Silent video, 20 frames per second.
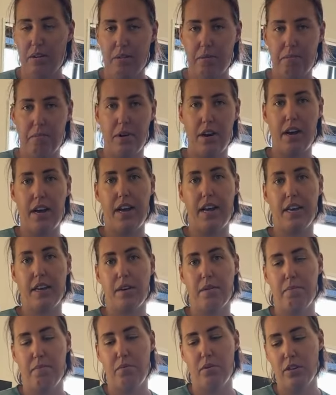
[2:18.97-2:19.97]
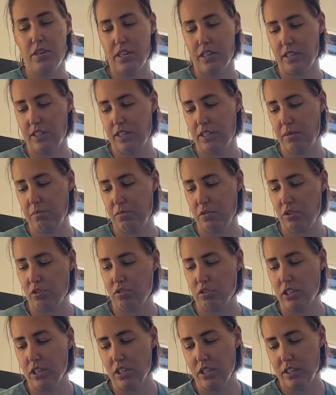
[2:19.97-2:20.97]
by putting some
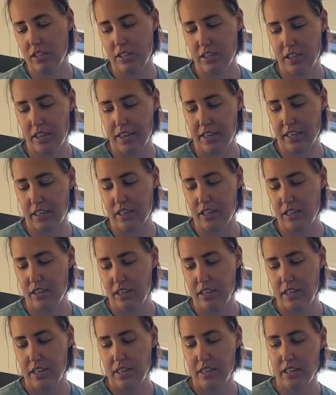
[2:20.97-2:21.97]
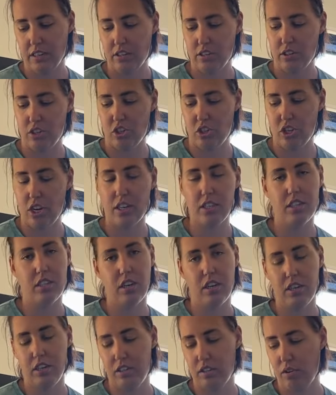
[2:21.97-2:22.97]
treats like either just
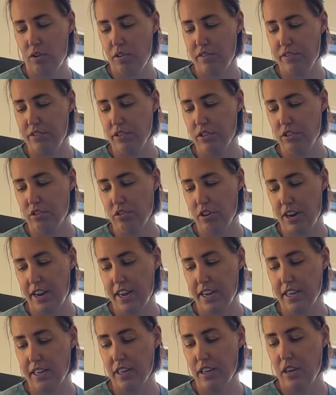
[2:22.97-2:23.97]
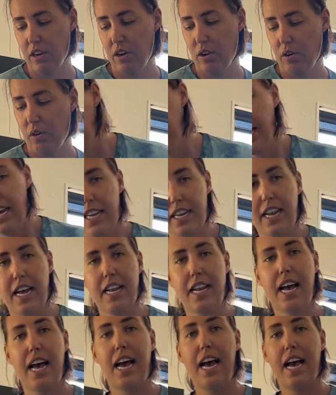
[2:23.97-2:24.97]
under oven tray.
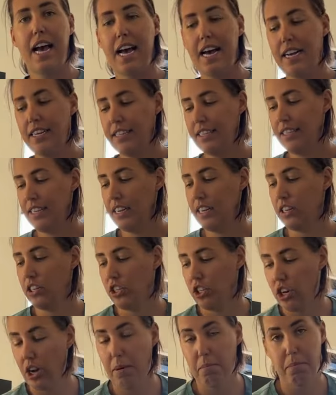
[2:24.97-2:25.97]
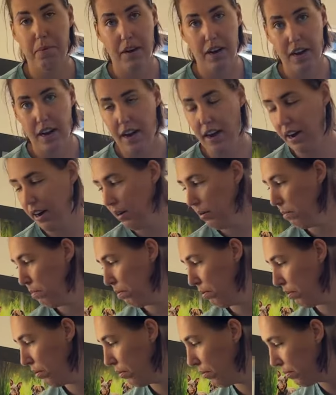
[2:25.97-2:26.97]
Then as they jump up,
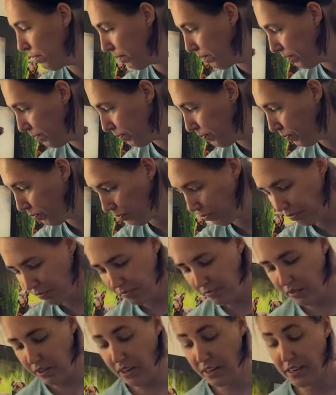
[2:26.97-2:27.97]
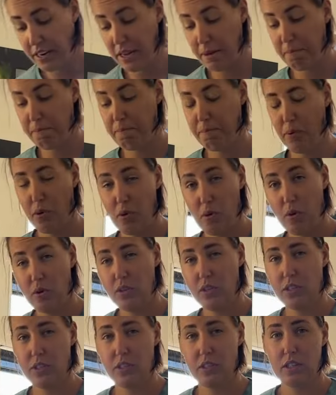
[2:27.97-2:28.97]
their
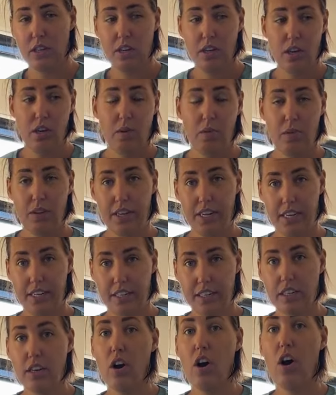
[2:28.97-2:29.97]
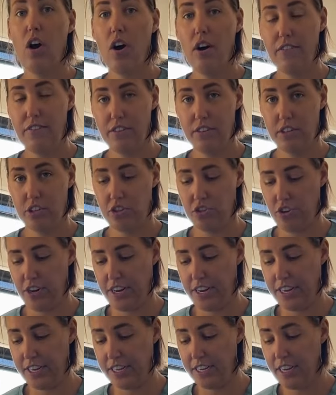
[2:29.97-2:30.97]
paws will hit the oven
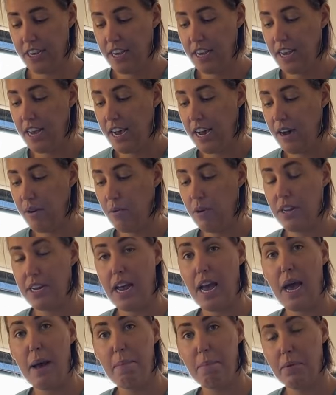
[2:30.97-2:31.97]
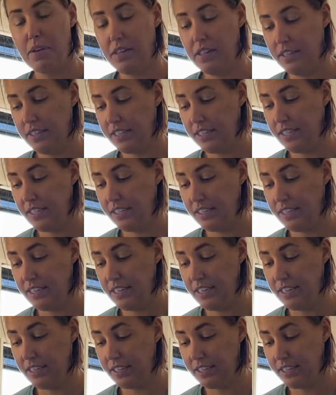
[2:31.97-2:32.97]
tray, and what happens is
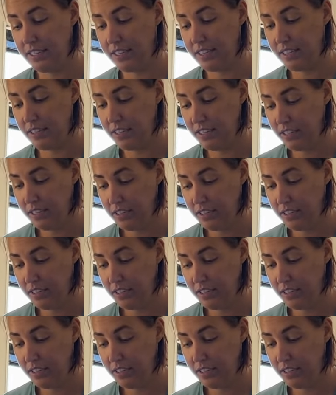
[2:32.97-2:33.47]
this.